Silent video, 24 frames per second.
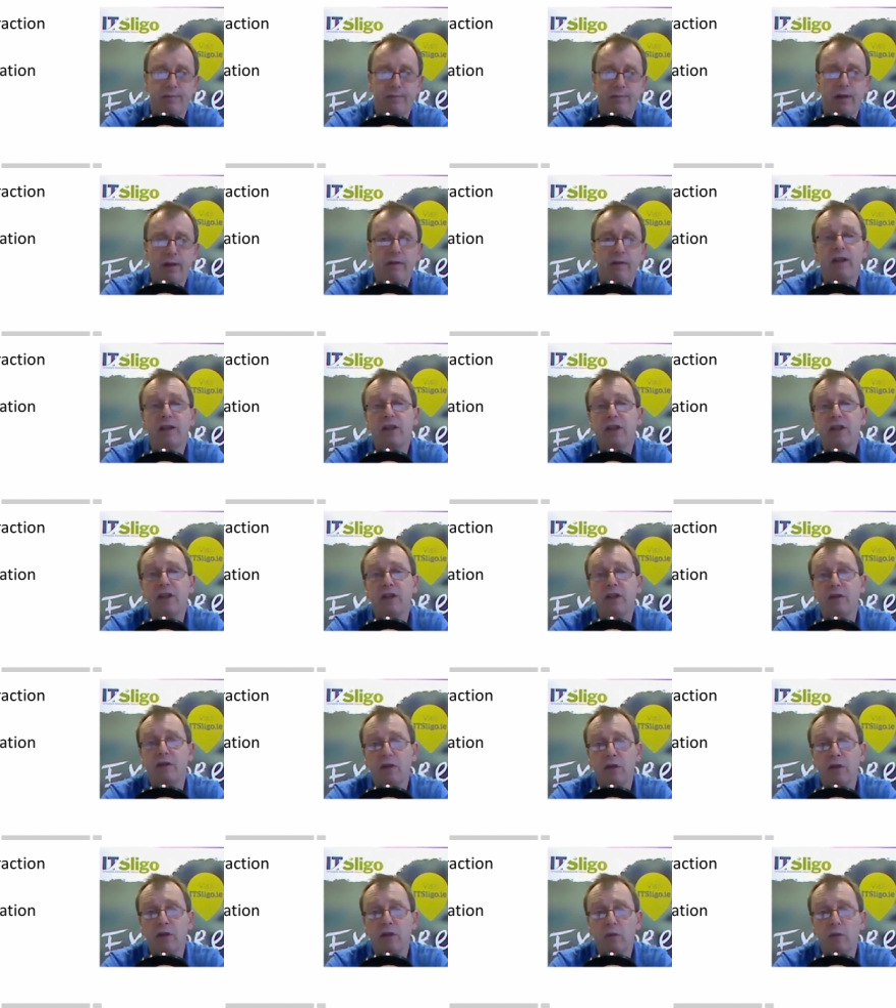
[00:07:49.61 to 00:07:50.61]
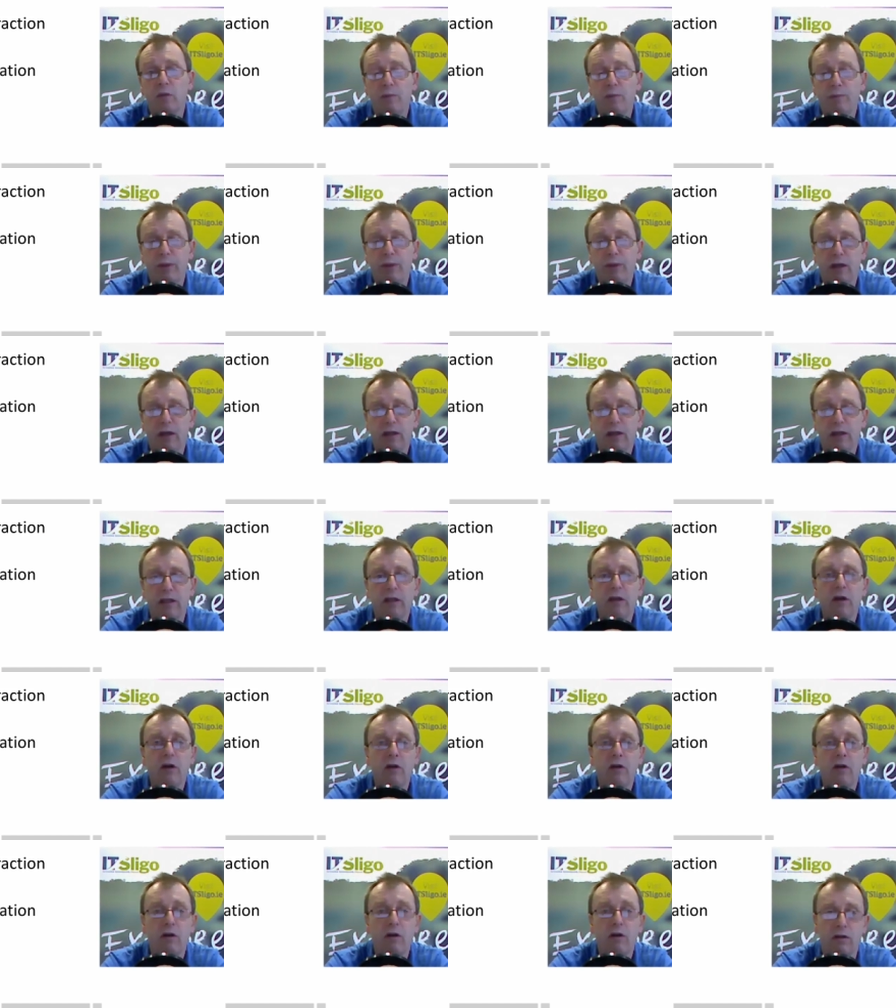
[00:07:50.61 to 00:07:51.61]
In fact, you would barely
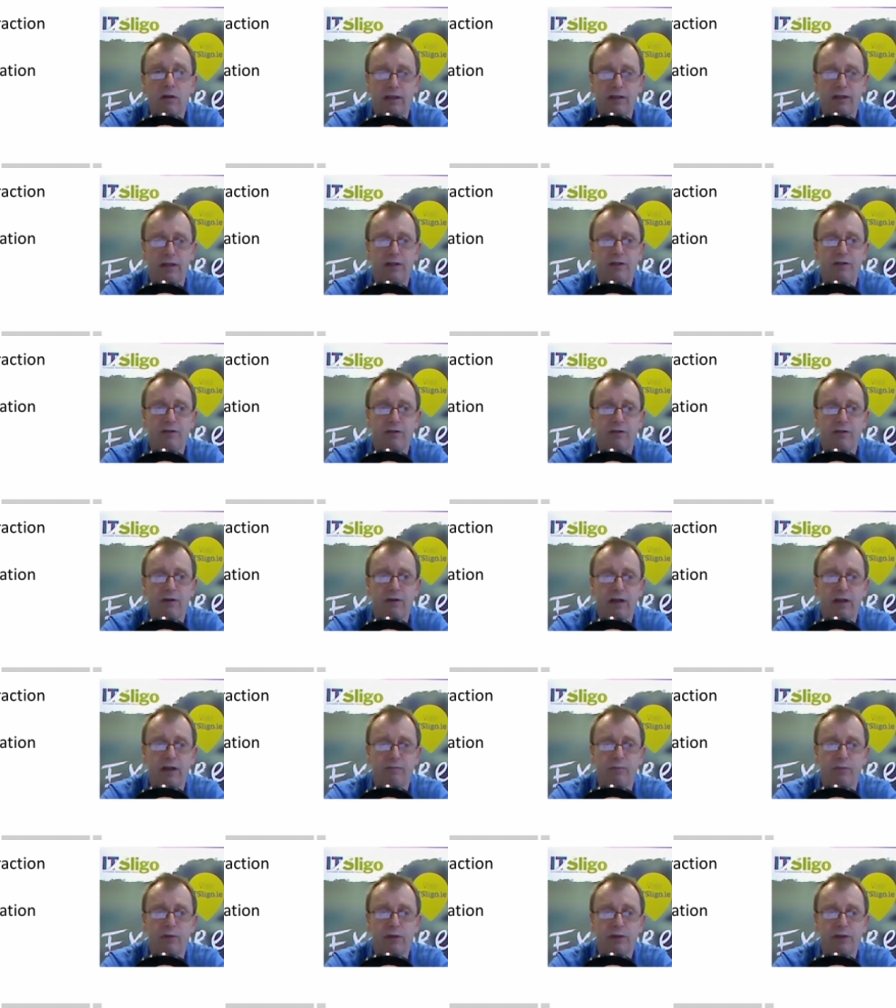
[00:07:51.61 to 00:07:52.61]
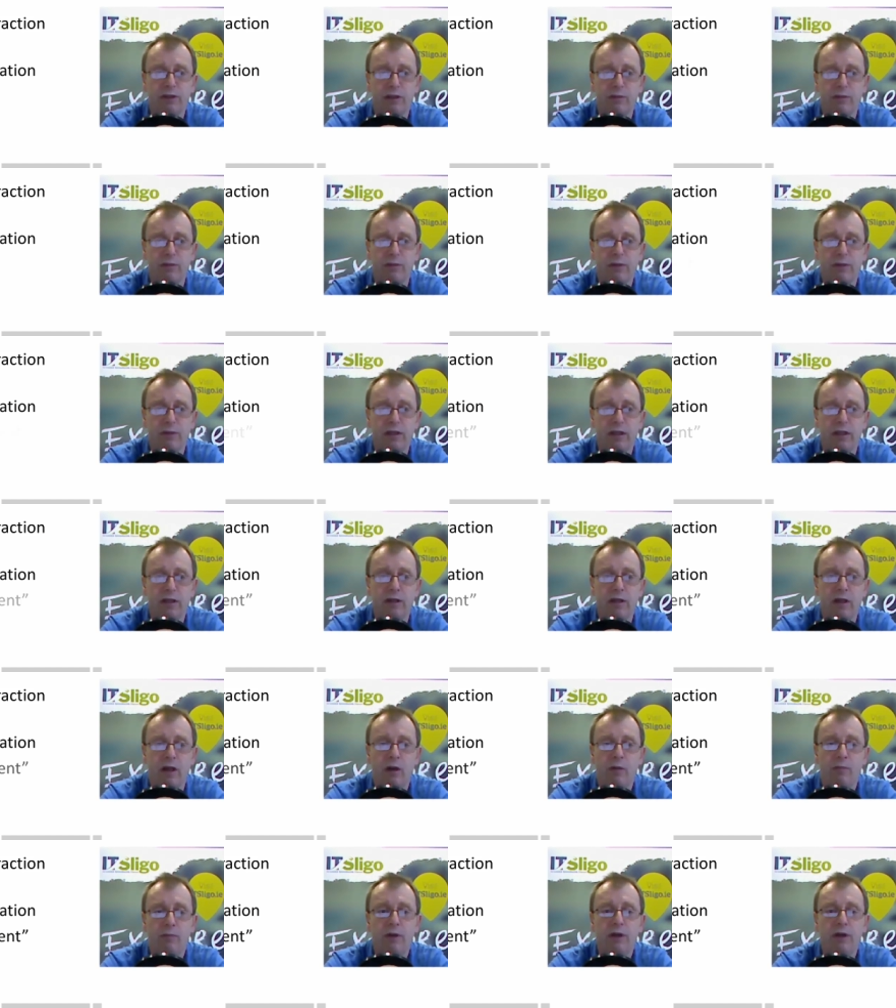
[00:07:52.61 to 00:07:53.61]
call that interactive multimedia,
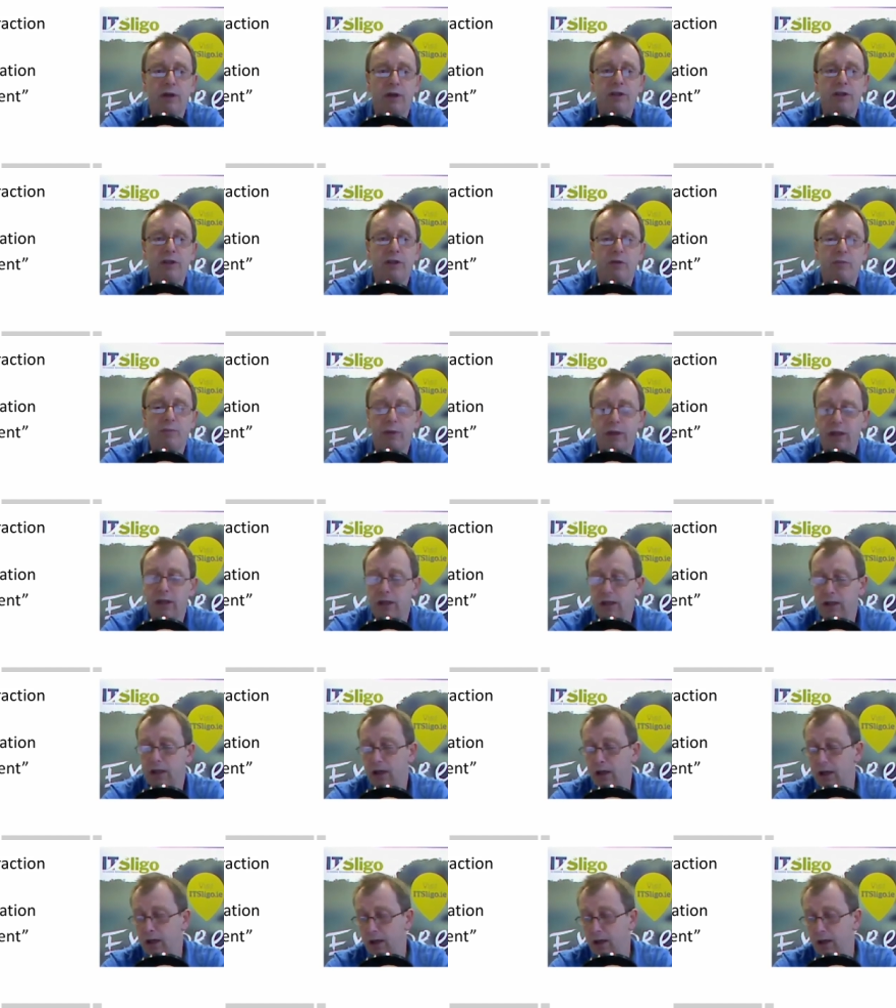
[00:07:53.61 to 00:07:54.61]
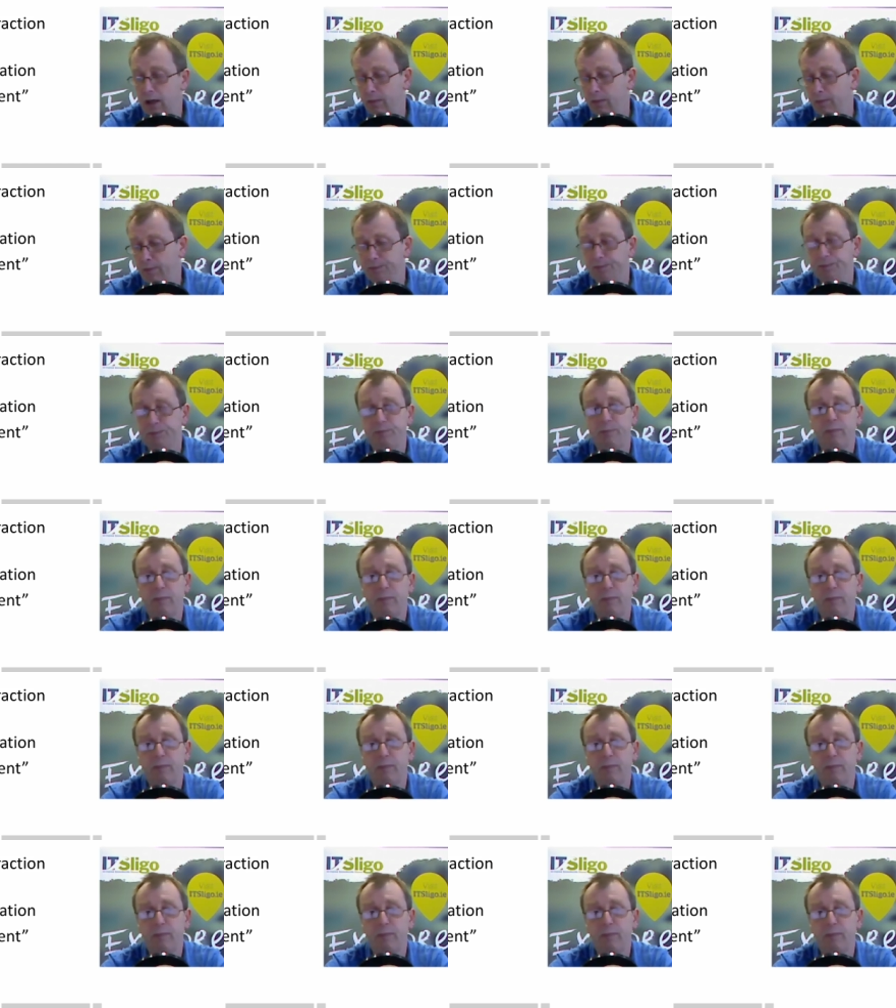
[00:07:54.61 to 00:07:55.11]
but it could be um,